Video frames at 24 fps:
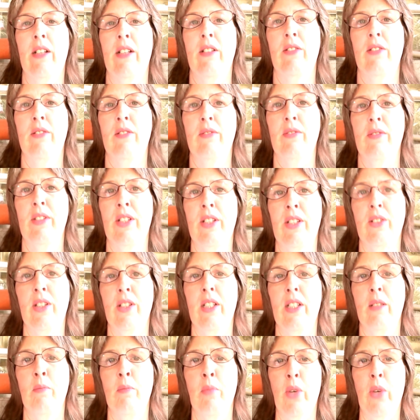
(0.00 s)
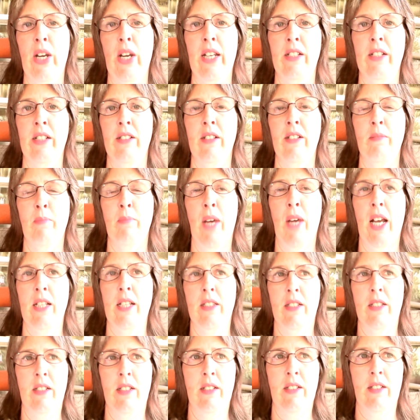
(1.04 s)
lot of, you know, like bread and
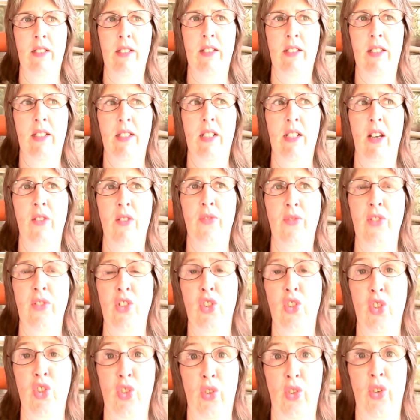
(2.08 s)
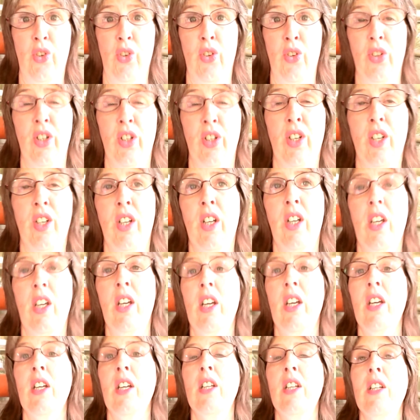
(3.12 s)
pasta and stuff and sugar.
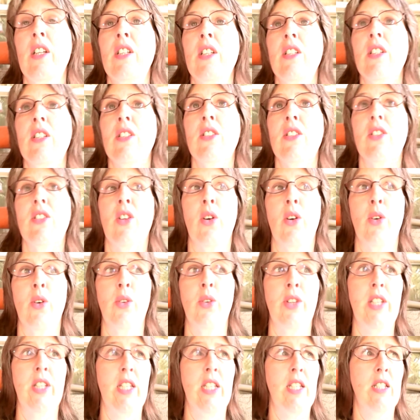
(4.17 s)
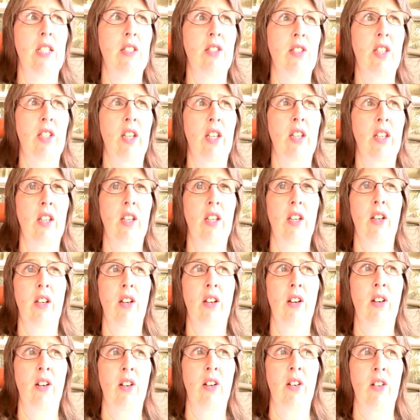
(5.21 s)
So these
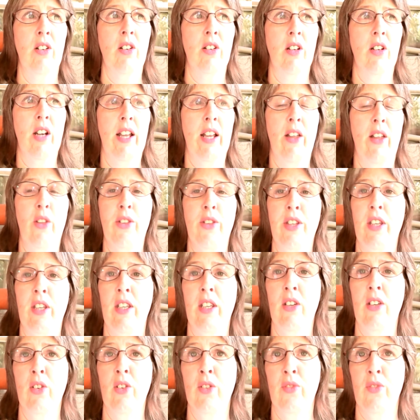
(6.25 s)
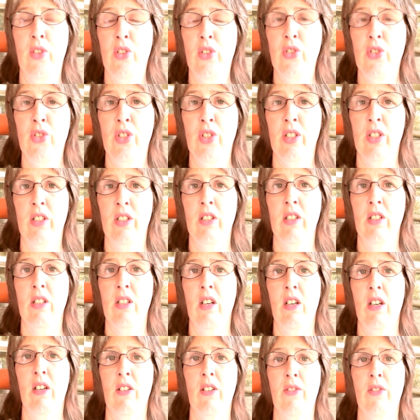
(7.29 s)
are a healthier
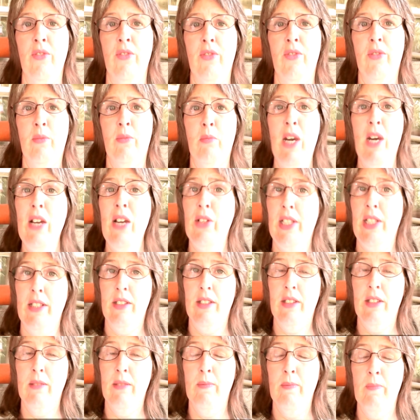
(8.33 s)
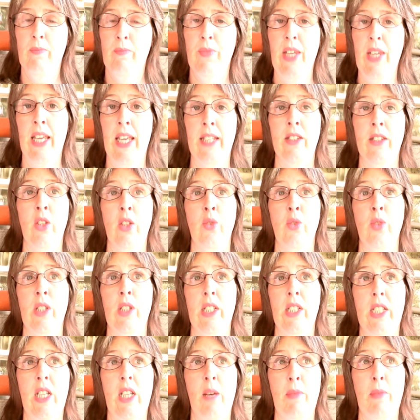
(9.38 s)
version of brownies, and they're
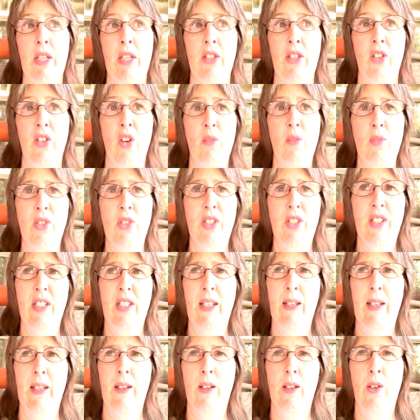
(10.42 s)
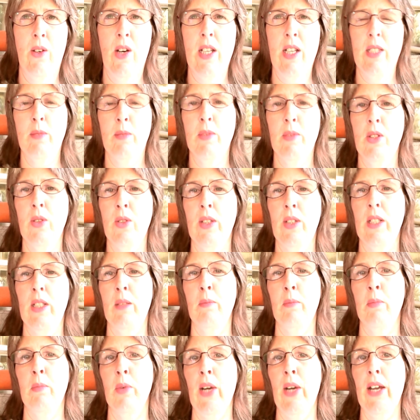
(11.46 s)
really yummy. They're almost like a cross
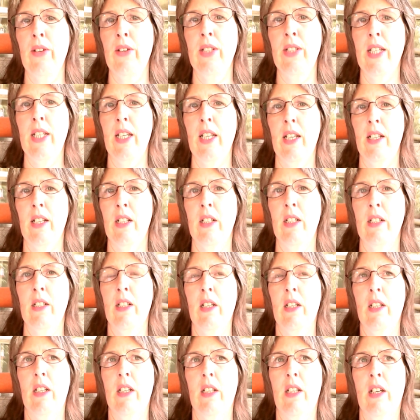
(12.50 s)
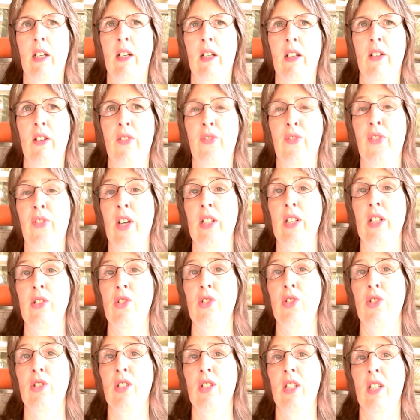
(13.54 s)
between a brownie and
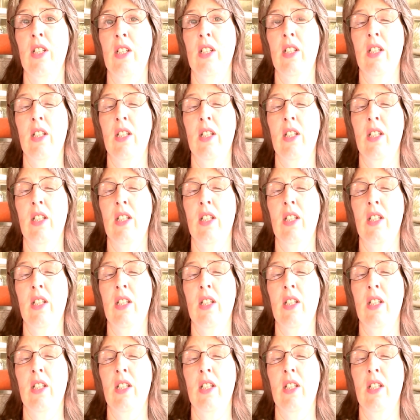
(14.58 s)
fudge.